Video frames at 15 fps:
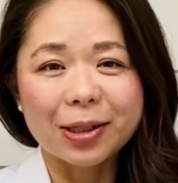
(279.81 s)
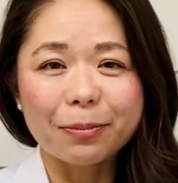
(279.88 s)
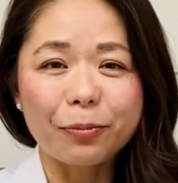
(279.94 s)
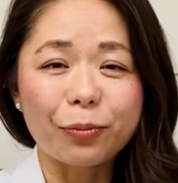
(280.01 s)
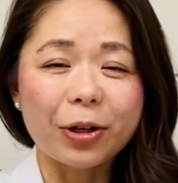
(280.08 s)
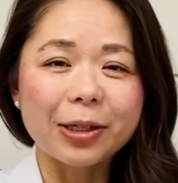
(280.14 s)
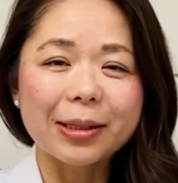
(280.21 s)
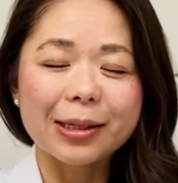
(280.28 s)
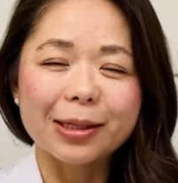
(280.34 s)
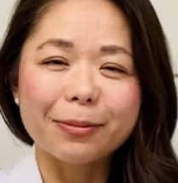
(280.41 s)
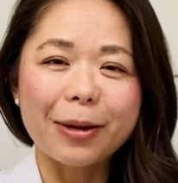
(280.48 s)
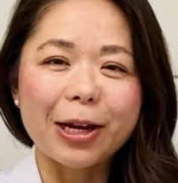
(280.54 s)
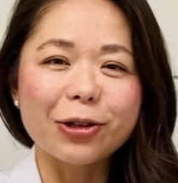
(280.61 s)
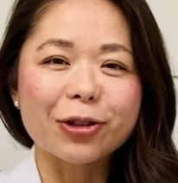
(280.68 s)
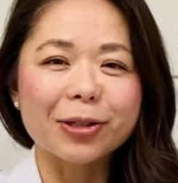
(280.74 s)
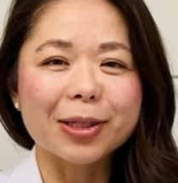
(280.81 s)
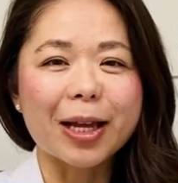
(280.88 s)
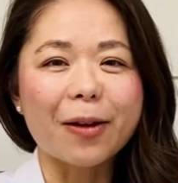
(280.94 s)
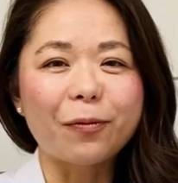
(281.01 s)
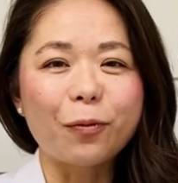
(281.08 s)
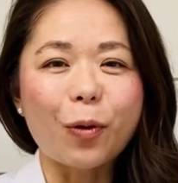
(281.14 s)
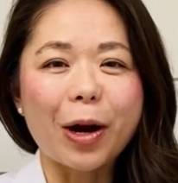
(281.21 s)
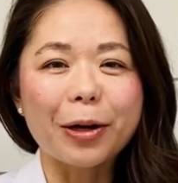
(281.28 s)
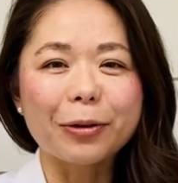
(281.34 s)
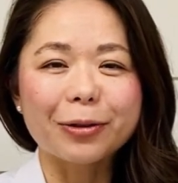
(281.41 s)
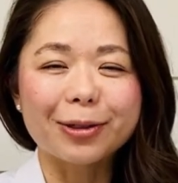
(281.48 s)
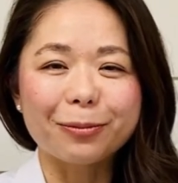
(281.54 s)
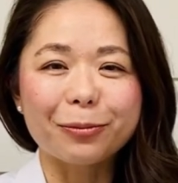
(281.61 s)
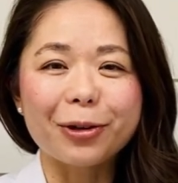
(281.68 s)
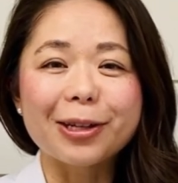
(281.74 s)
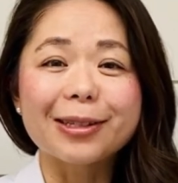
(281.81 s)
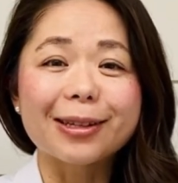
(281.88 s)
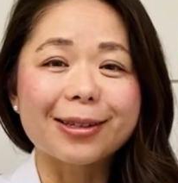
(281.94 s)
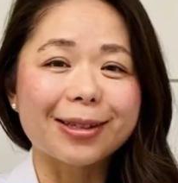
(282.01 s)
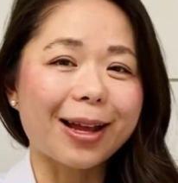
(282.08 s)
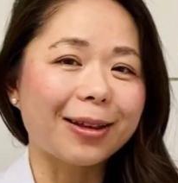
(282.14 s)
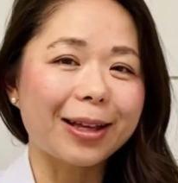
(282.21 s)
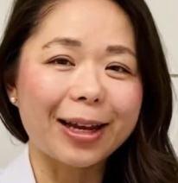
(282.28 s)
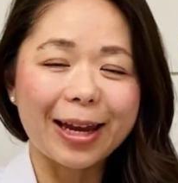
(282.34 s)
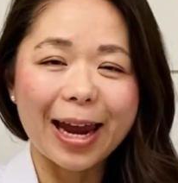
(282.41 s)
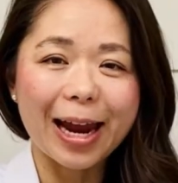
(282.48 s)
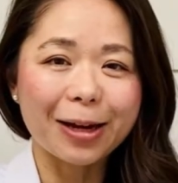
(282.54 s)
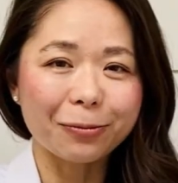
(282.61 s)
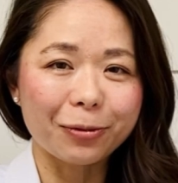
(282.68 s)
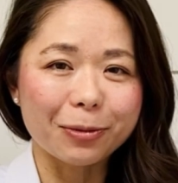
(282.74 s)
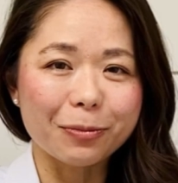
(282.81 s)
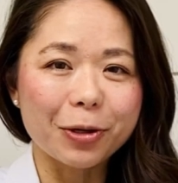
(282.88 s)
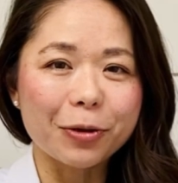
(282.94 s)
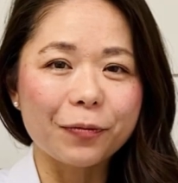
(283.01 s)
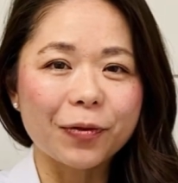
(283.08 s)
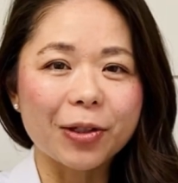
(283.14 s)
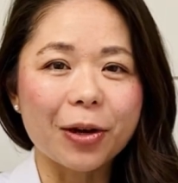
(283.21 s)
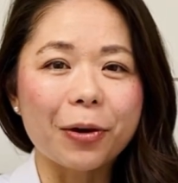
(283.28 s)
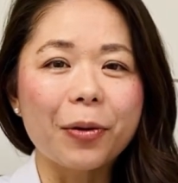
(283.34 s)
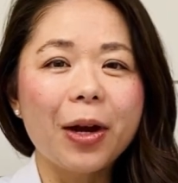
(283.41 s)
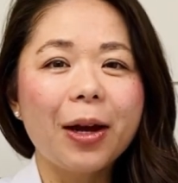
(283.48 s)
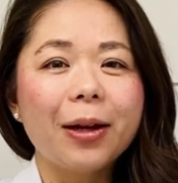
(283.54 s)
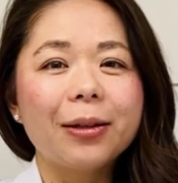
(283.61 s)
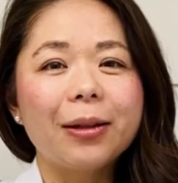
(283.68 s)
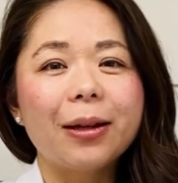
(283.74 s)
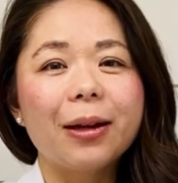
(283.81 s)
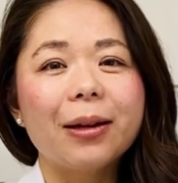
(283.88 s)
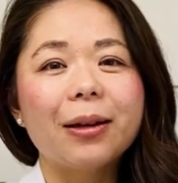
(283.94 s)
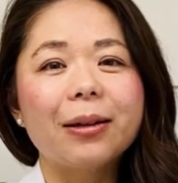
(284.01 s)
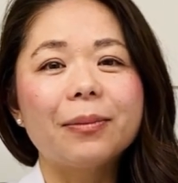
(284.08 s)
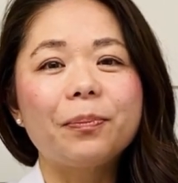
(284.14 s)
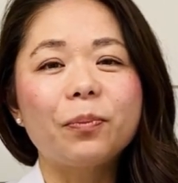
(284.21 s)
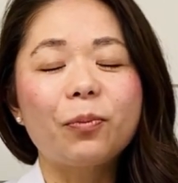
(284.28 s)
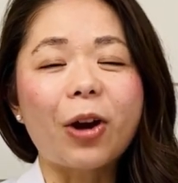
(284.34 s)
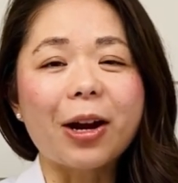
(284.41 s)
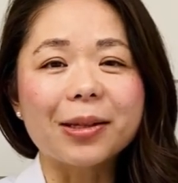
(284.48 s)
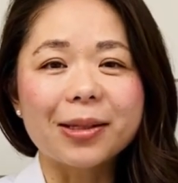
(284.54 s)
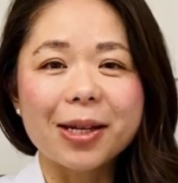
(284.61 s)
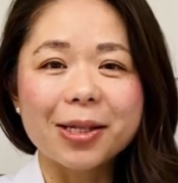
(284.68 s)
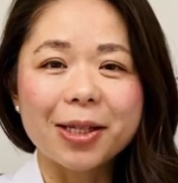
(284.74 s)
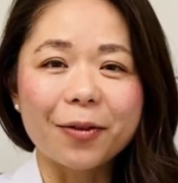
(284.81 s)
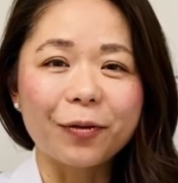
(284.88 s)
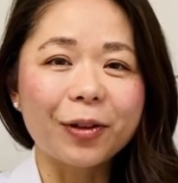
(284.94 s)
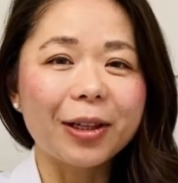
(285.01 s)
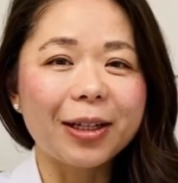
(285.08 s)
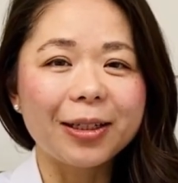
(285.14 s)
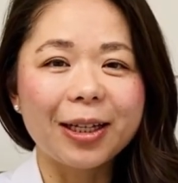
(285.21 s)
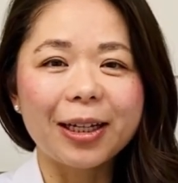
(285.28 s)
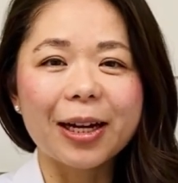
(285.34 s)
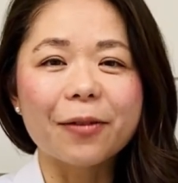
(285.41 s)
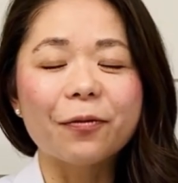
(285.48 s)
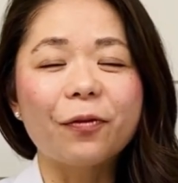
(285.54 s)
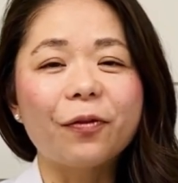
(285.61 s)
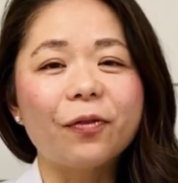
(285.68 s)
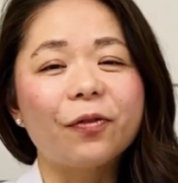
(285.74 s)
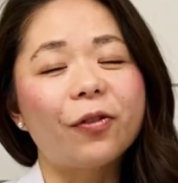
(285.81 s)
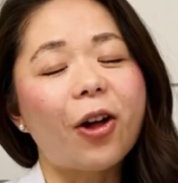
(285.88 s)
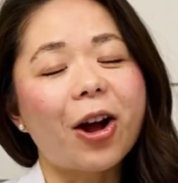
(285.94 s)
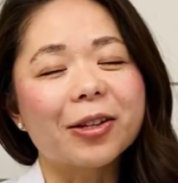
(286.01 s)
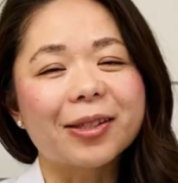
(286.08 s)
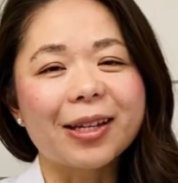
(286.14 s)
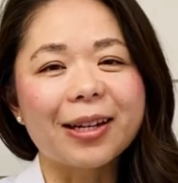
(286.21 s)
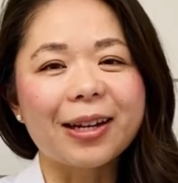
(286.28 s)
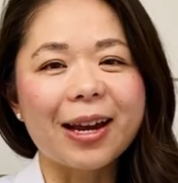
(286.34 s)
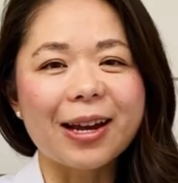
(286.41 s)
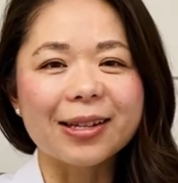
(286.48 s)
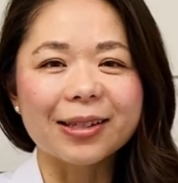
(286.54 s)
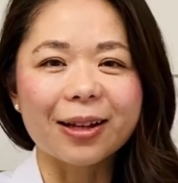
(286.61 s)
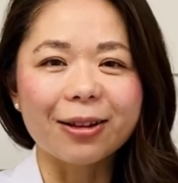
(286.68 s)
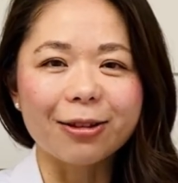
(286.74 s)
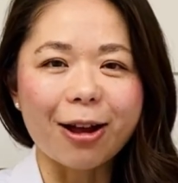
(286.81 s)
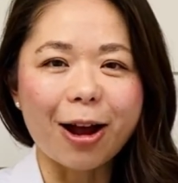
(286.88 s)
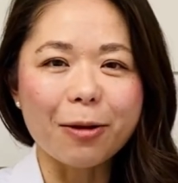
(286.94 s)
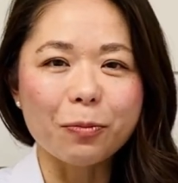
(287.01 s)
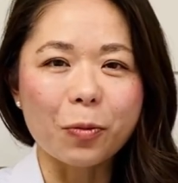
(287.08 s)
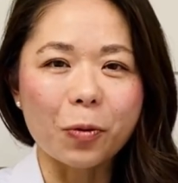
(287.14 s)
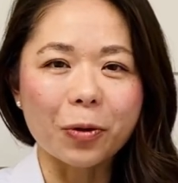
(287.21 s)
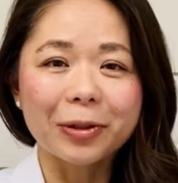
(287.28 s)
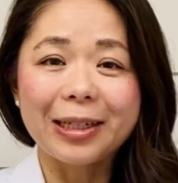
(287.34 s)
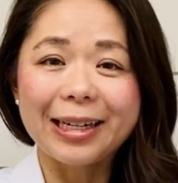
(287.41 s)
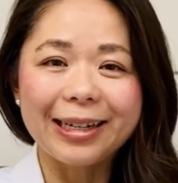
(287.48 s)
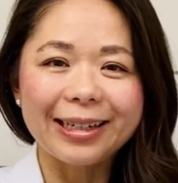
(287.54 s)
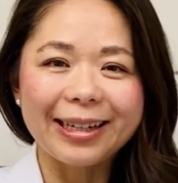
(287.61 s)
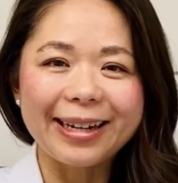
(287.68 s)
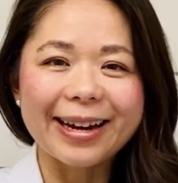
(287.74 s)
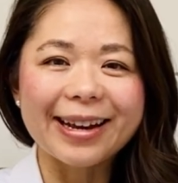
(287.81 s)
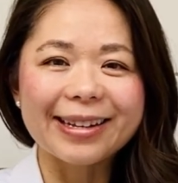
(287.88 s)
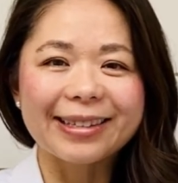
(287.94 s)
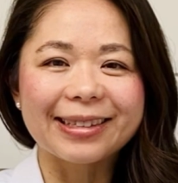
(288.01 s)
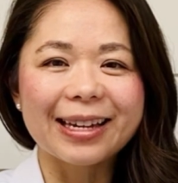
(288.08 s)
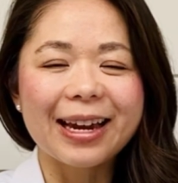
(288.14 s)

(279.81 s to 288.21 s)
Braces patients have wires and braces that they can't remove. So the process of cleaning and flossing is a lot more tedious.